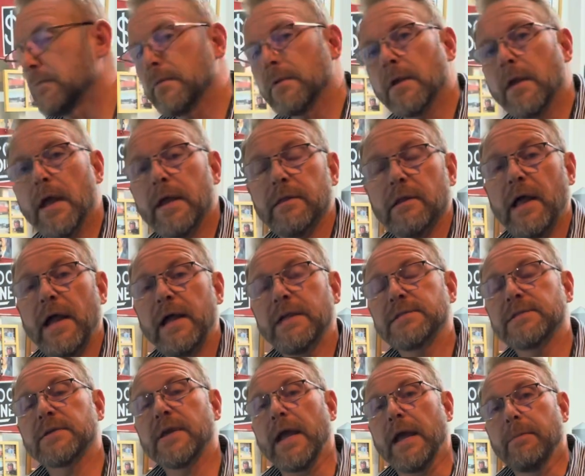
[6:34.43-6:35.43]
And the
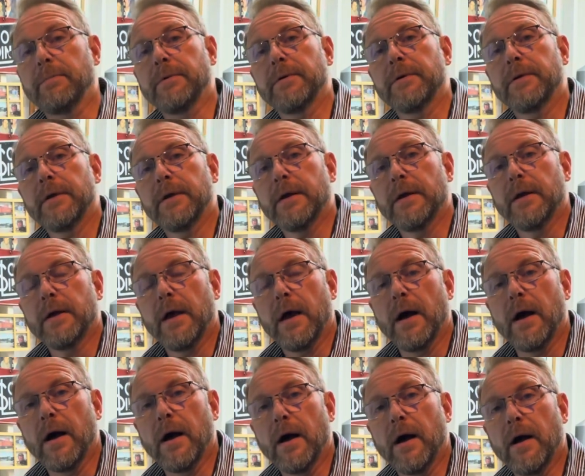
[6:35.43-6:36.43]
landscape.
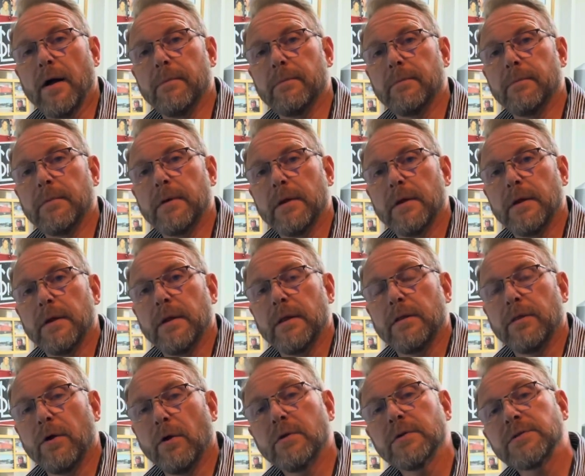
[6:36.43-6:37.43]

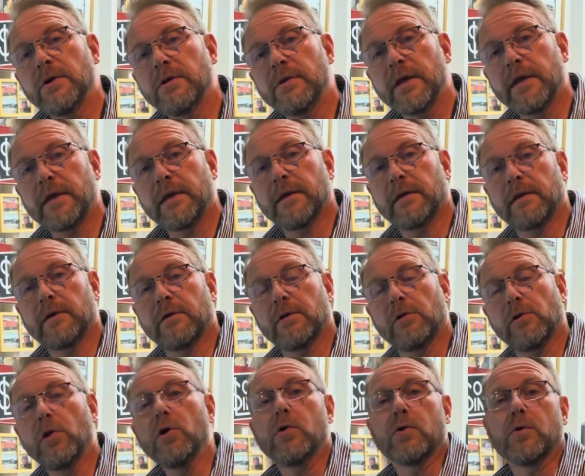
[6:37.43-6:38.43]
Those are the
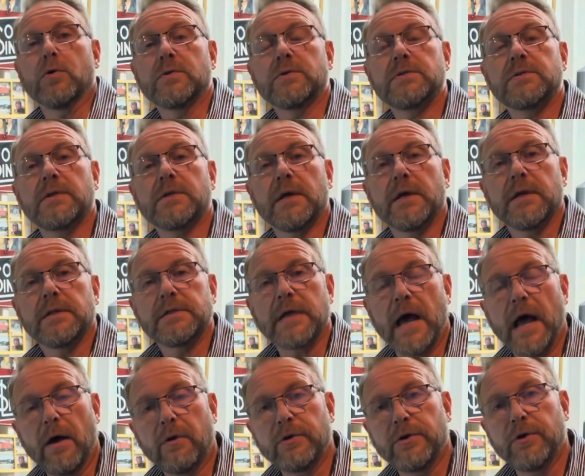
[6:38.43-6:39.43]
clues to
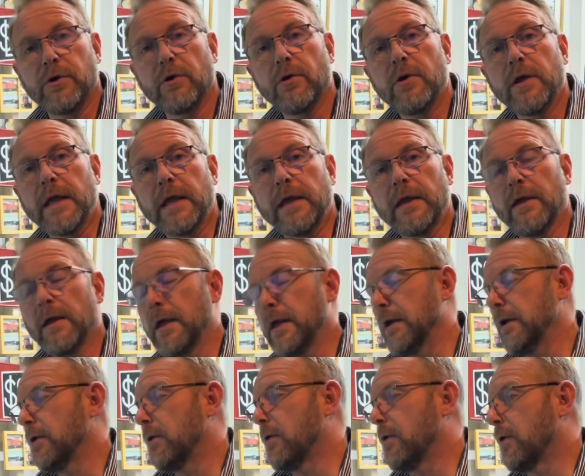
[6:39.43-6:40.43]
how dirty
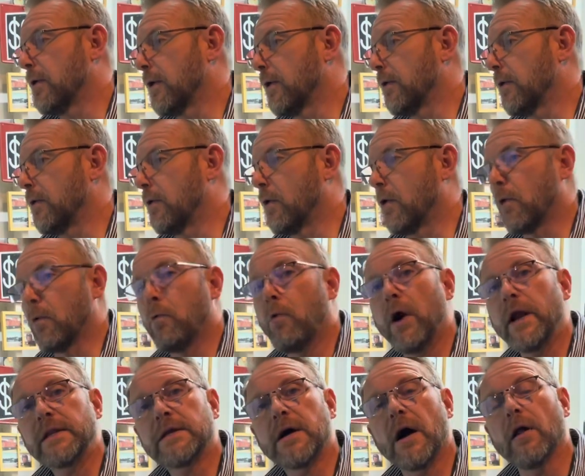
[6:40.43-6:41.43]
or
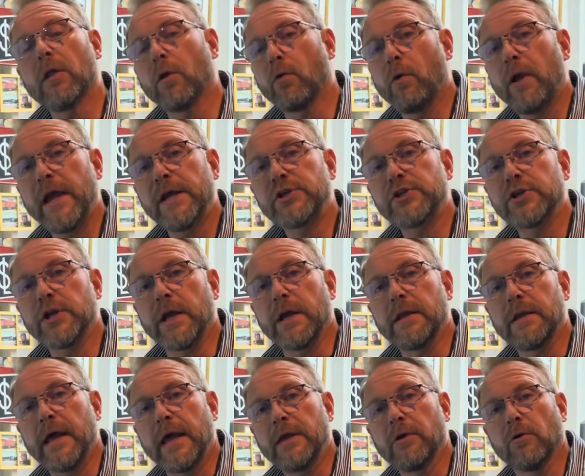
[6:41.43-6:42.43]
what
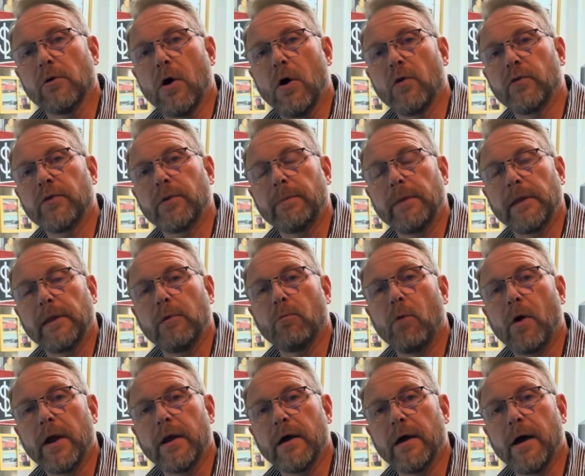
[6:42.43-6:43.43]
coloration that you'll ultimately
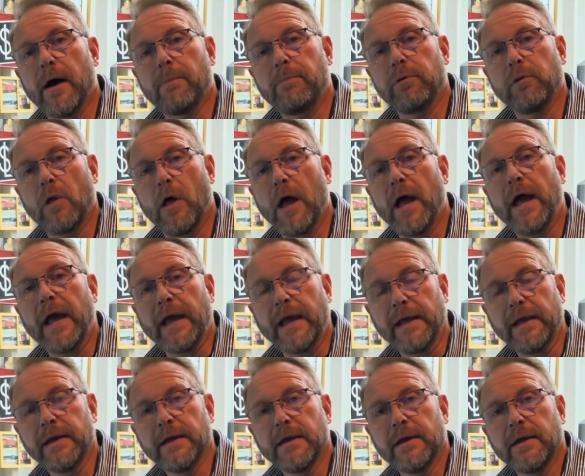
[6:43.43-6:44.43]
want to
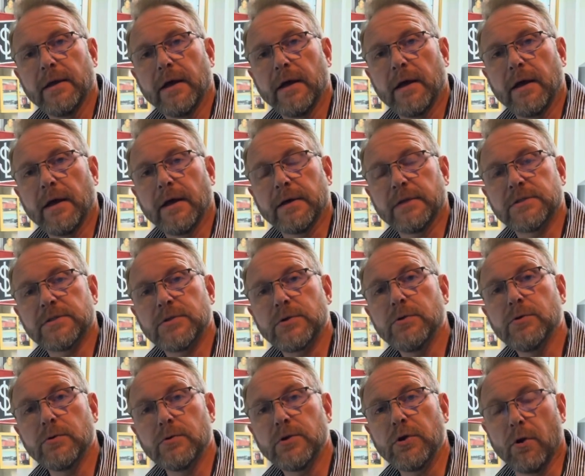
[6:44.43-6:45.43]
apply
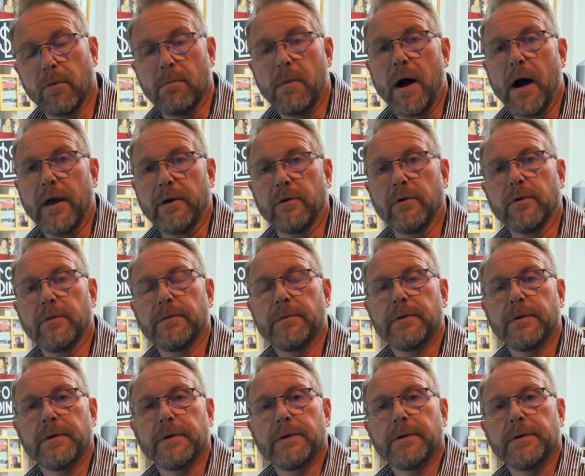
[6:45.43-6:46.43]
to your model.
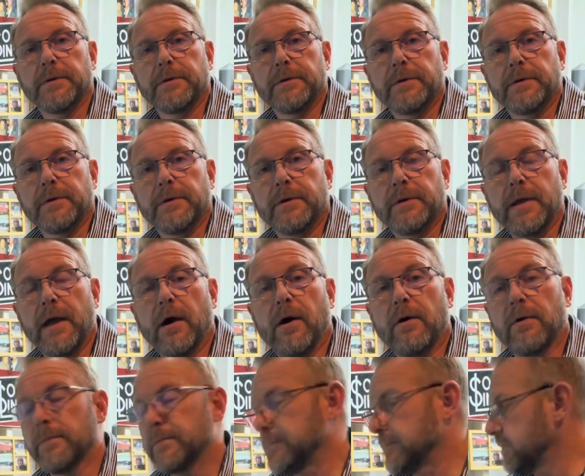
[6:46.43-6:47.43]

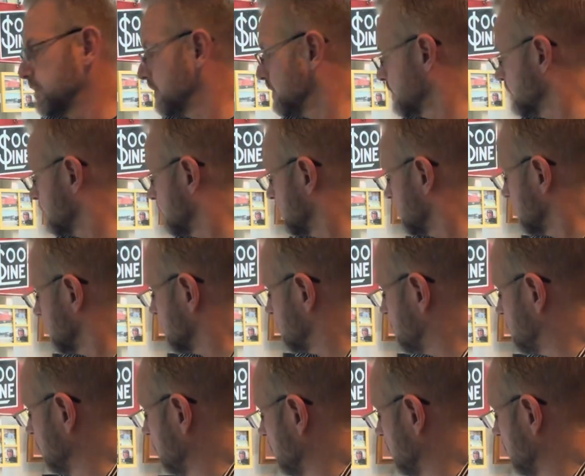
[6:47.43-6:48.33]
Now, Soo